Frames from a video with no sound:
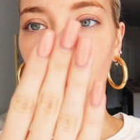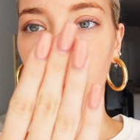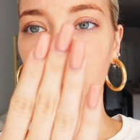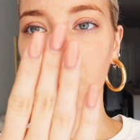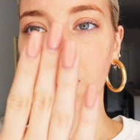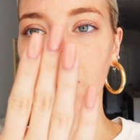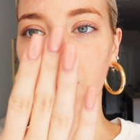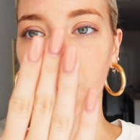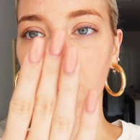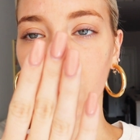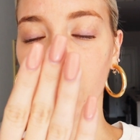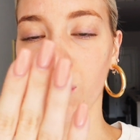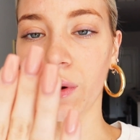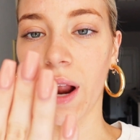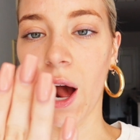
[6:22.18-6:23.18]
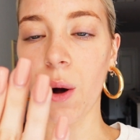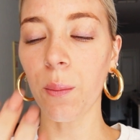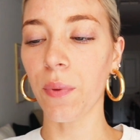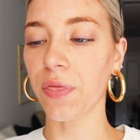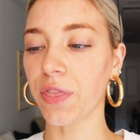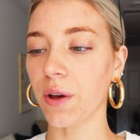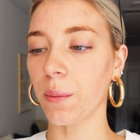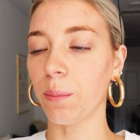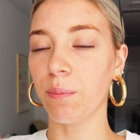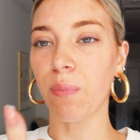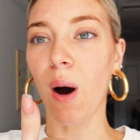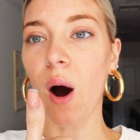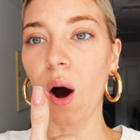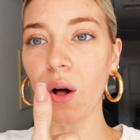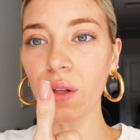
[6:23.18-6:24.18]
not even very grown out, but the
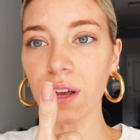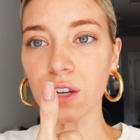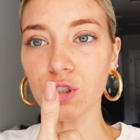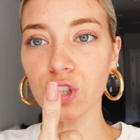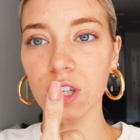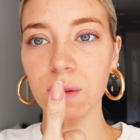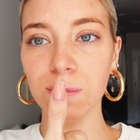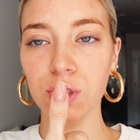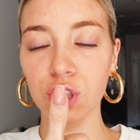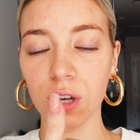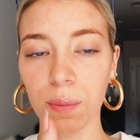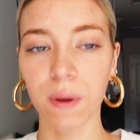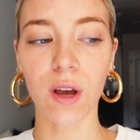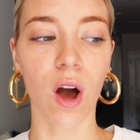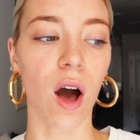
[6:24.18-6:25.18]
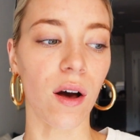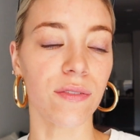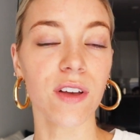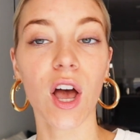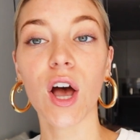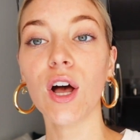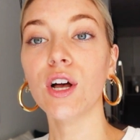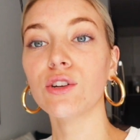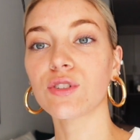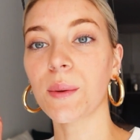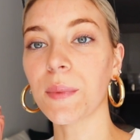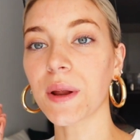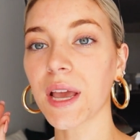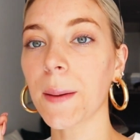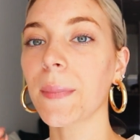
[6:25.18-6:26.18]
polish keeps chipping off. So
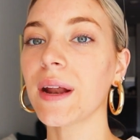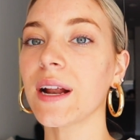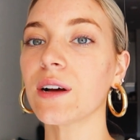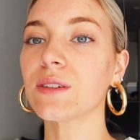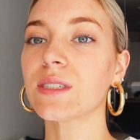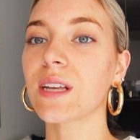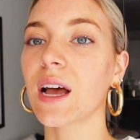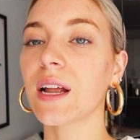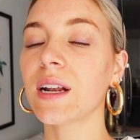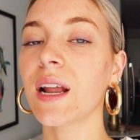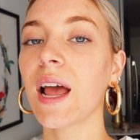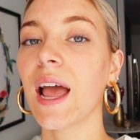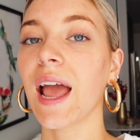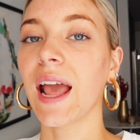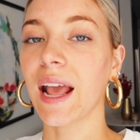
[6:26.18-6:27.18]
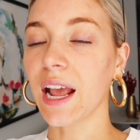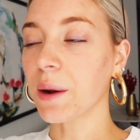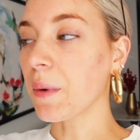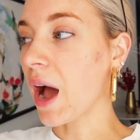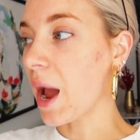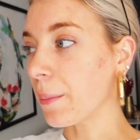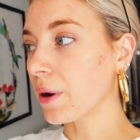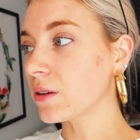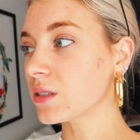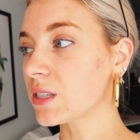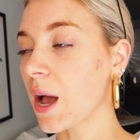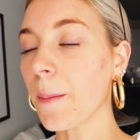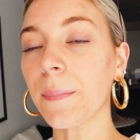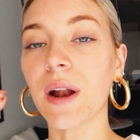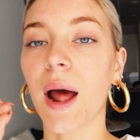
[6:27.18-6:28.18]
I'm gonna get my nails done and my eyebrows
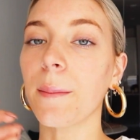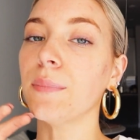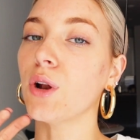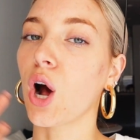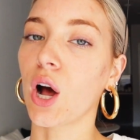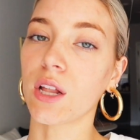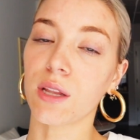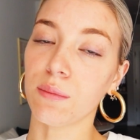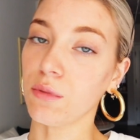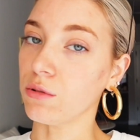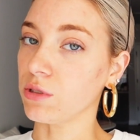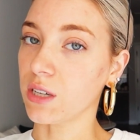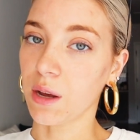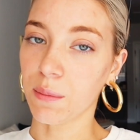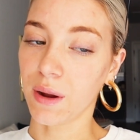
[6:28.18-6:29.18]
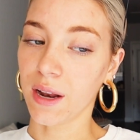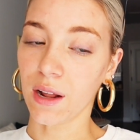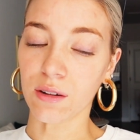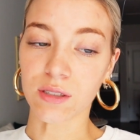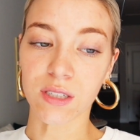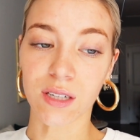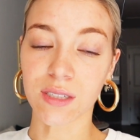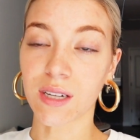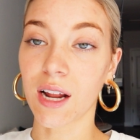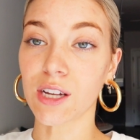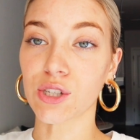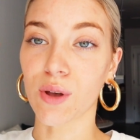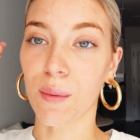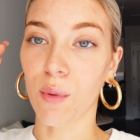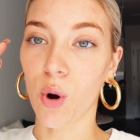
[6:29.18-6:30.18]
done, but I'm not in the mood to get my nails done today,
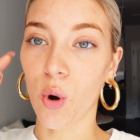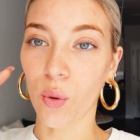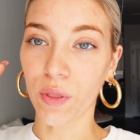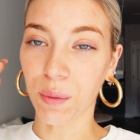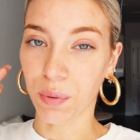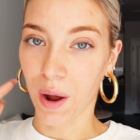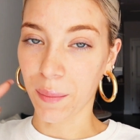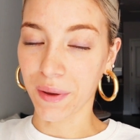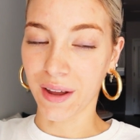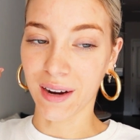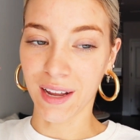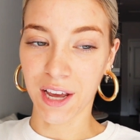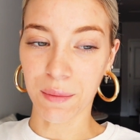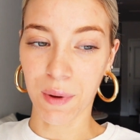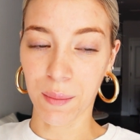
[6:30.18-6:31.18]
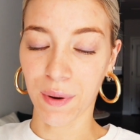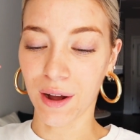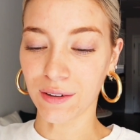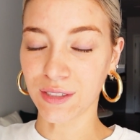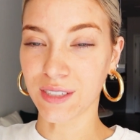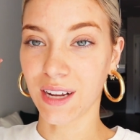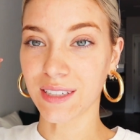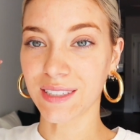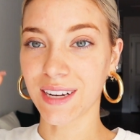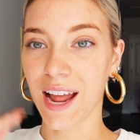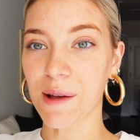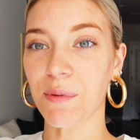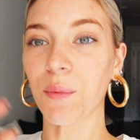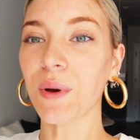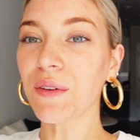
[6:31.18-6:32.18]
so I'm only probably gonna get my brows done
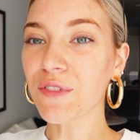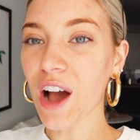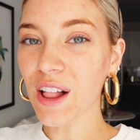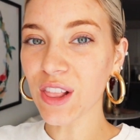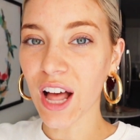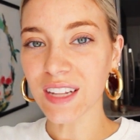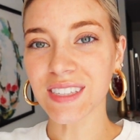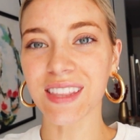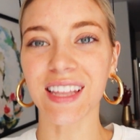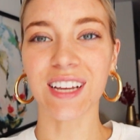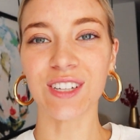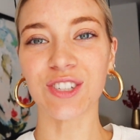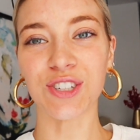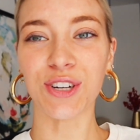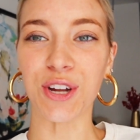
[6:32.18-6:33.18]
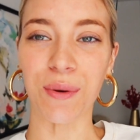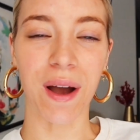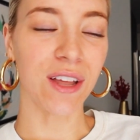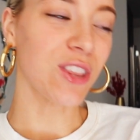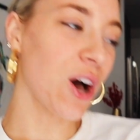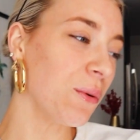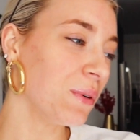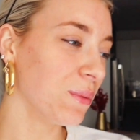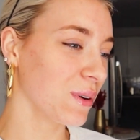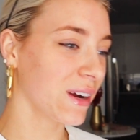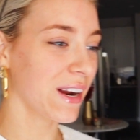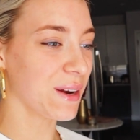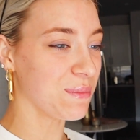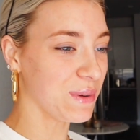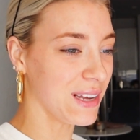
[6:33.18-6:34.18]
today. But we've got lots of things to do. I thought we were
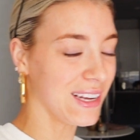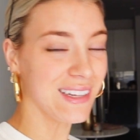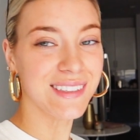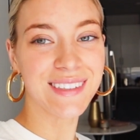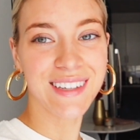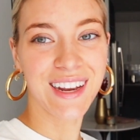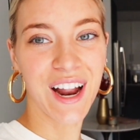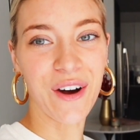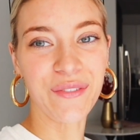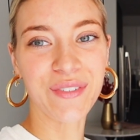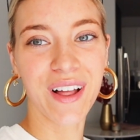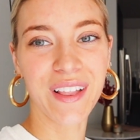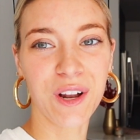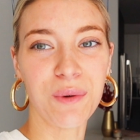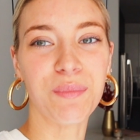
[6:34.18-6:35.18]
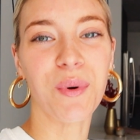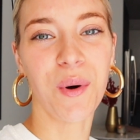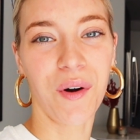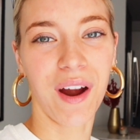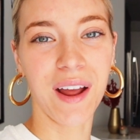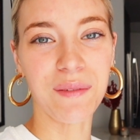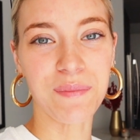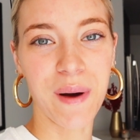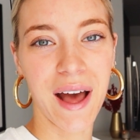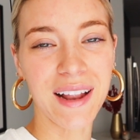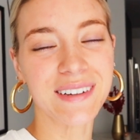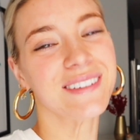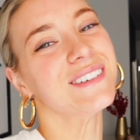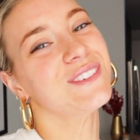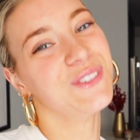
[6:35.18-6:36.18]
gonna be, you know, a little boring, but
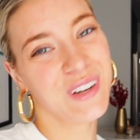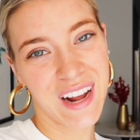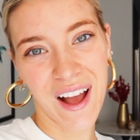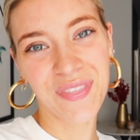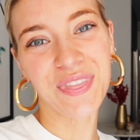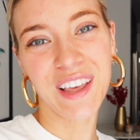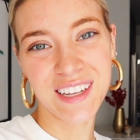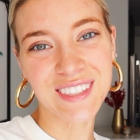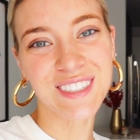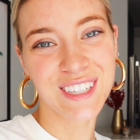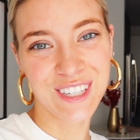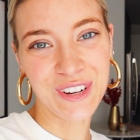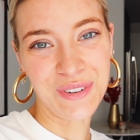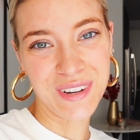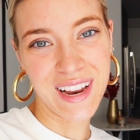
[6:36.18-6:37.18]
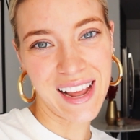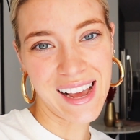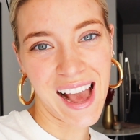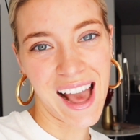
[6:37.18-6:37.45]
we got things to do today,